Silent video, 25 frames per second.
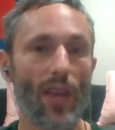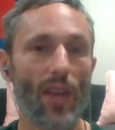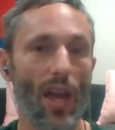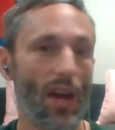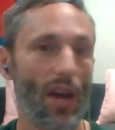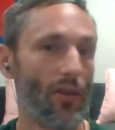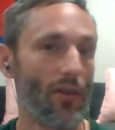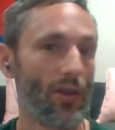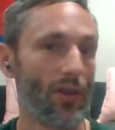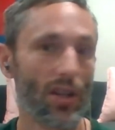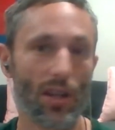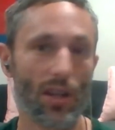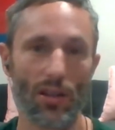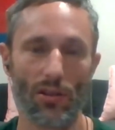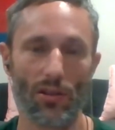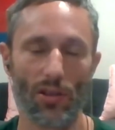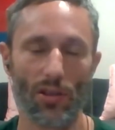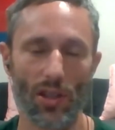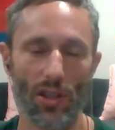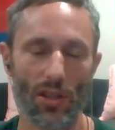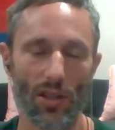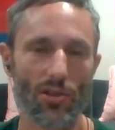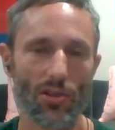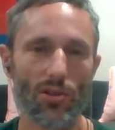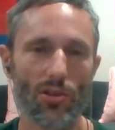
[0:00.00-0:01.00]

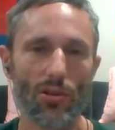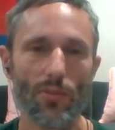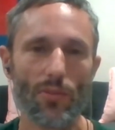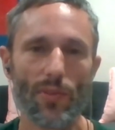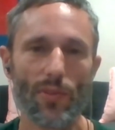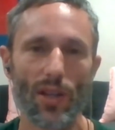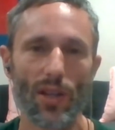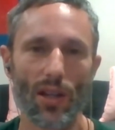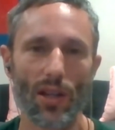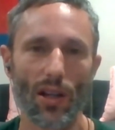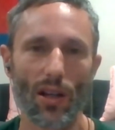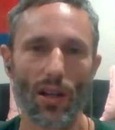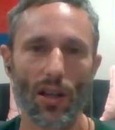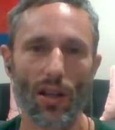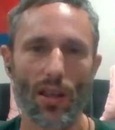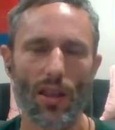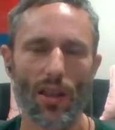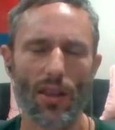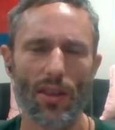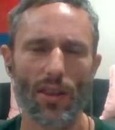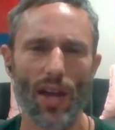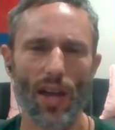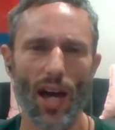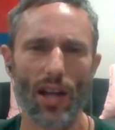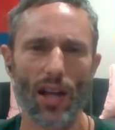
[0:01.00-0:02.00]
Arrogantly assuming
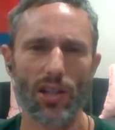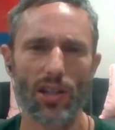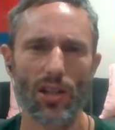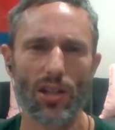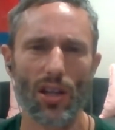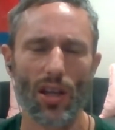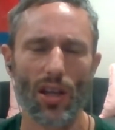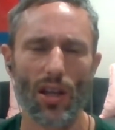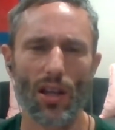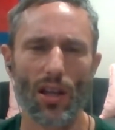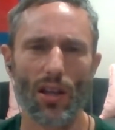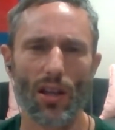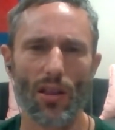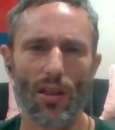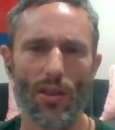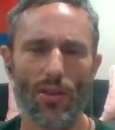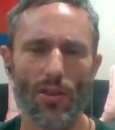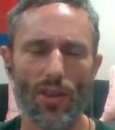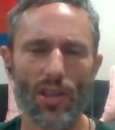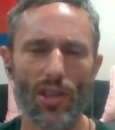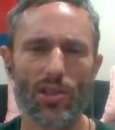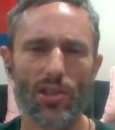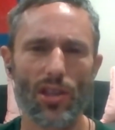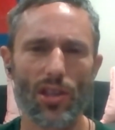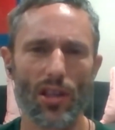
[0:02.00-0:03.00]
that
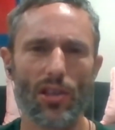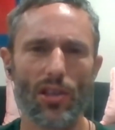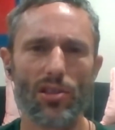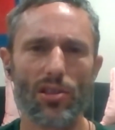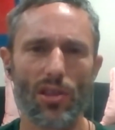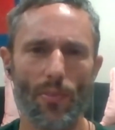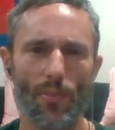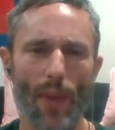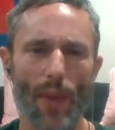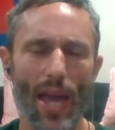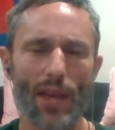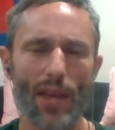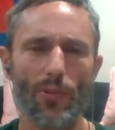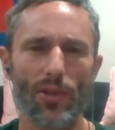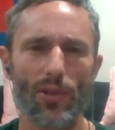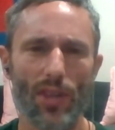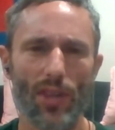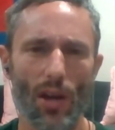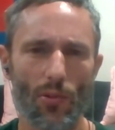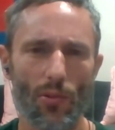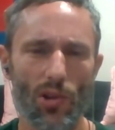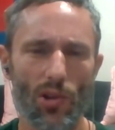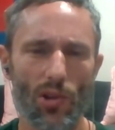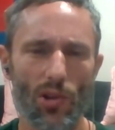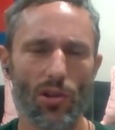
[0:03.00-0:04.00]
this is the banquet
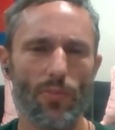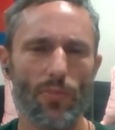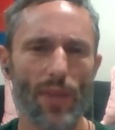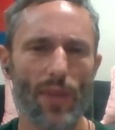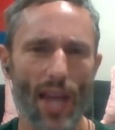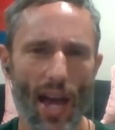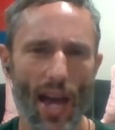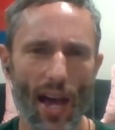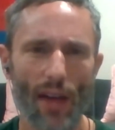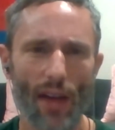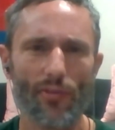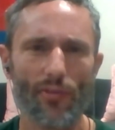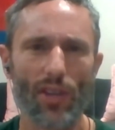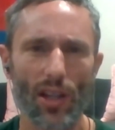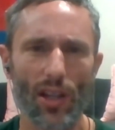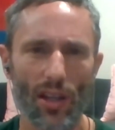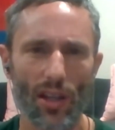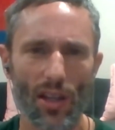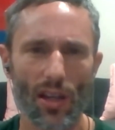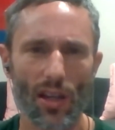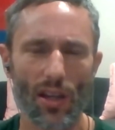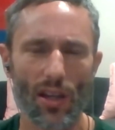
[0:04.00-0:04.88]
that we should be having.